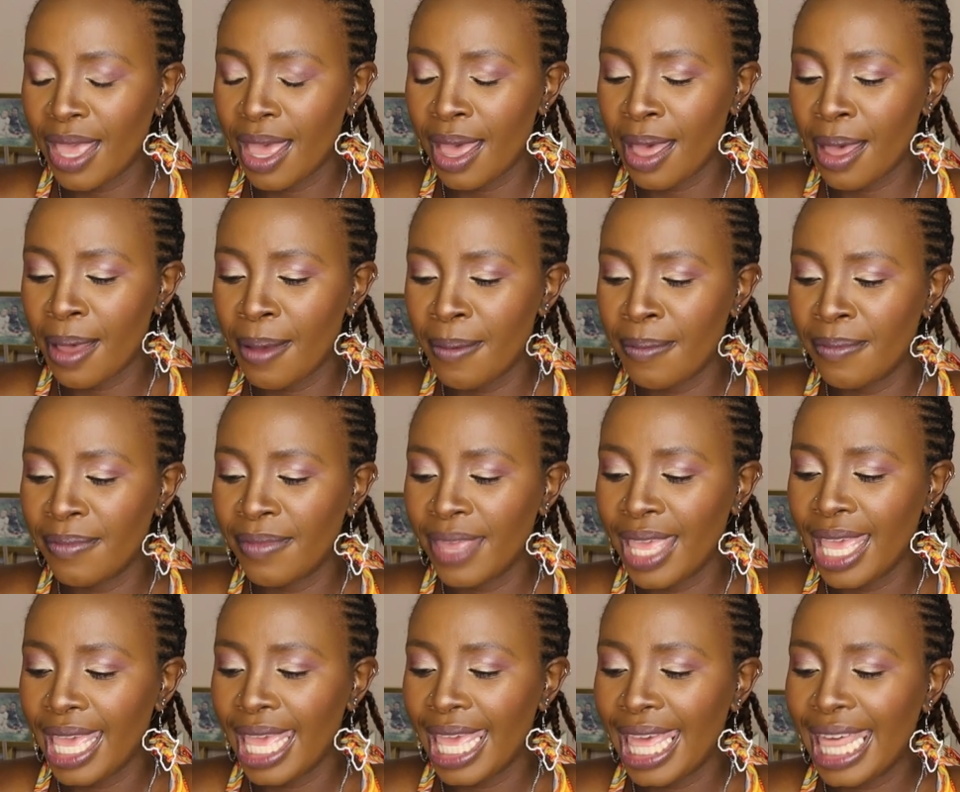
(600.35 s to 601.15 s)

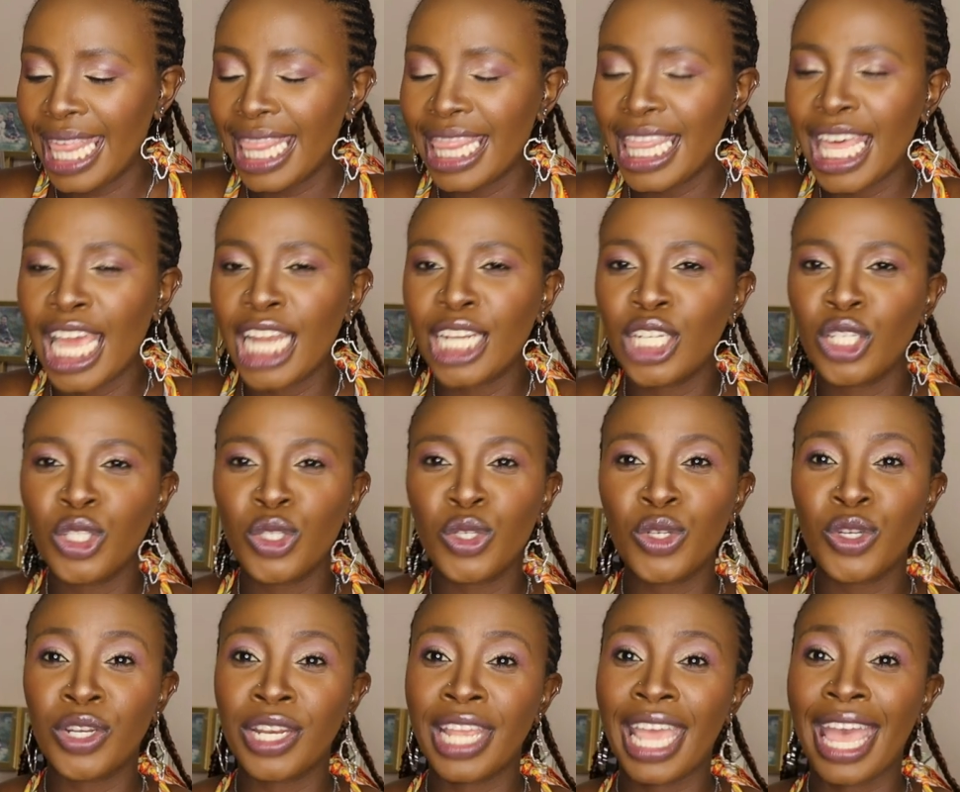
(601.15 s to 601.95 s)
that
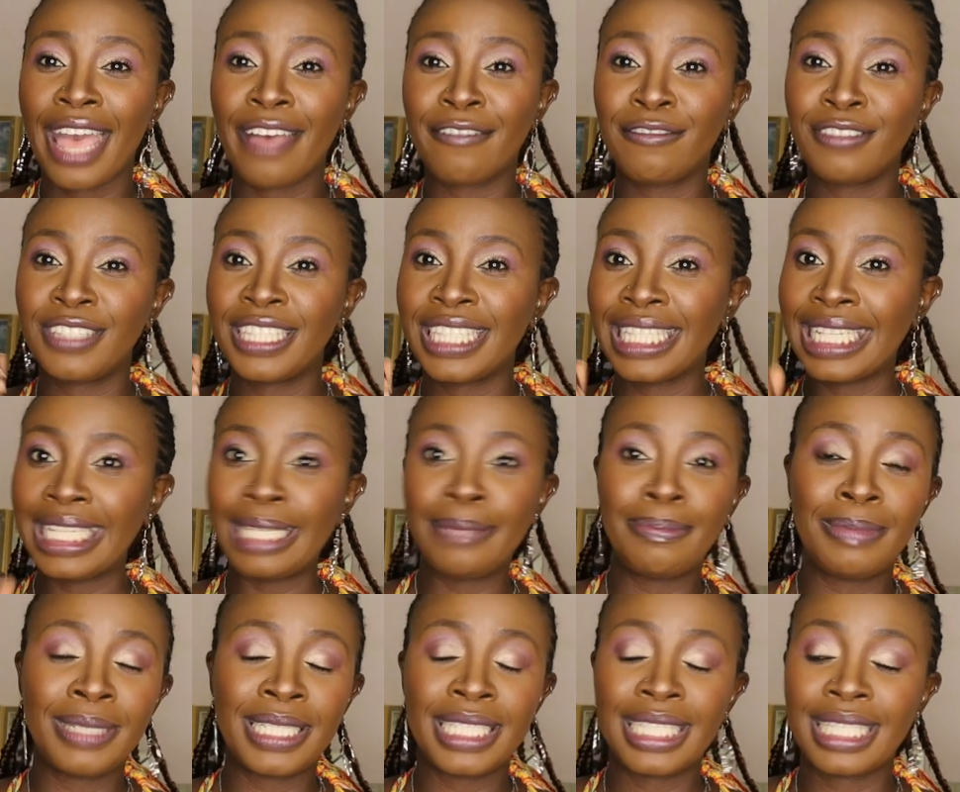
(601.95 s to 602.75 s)
you're gonna have
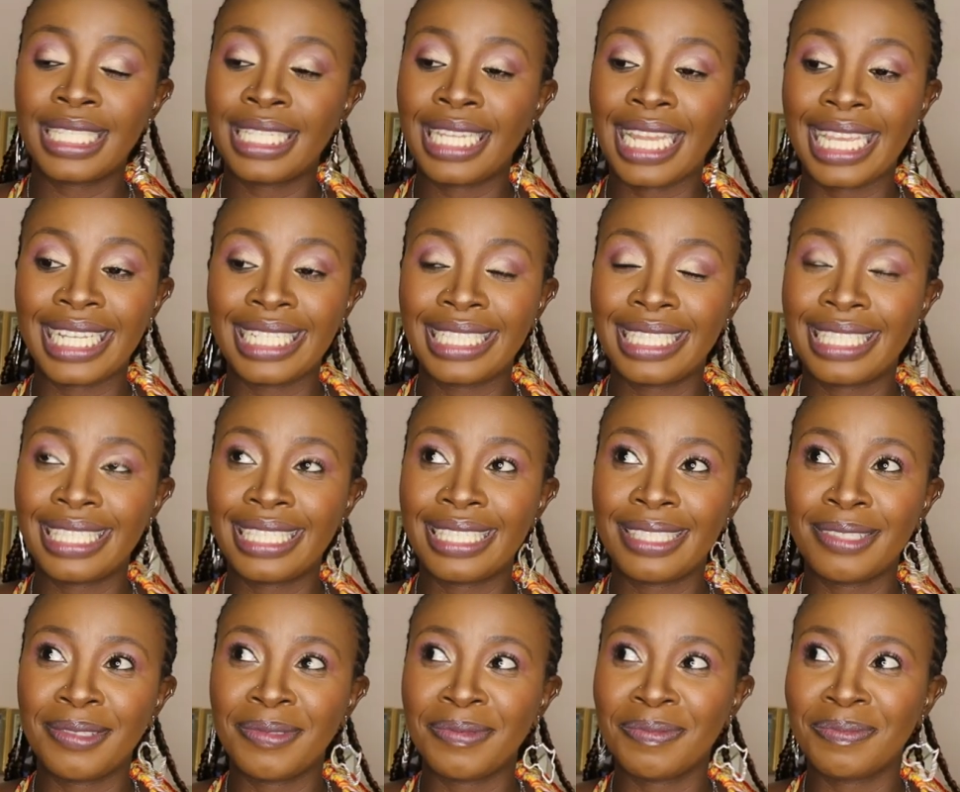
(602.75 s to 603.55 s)
sleepless
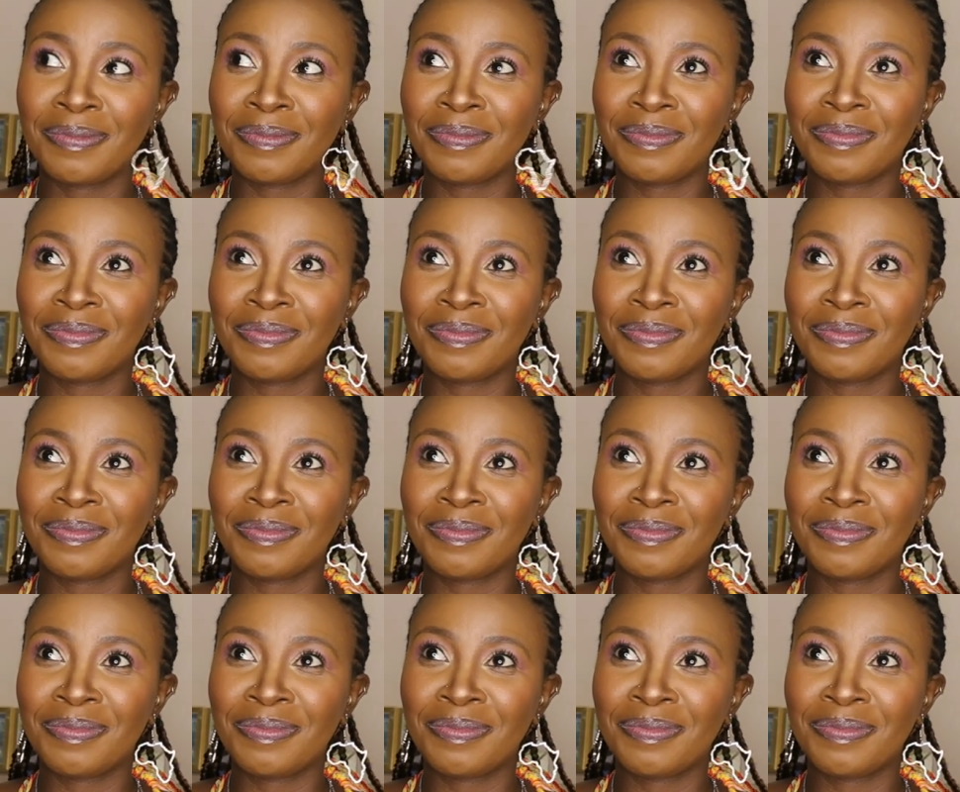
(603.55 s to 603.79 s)
nights.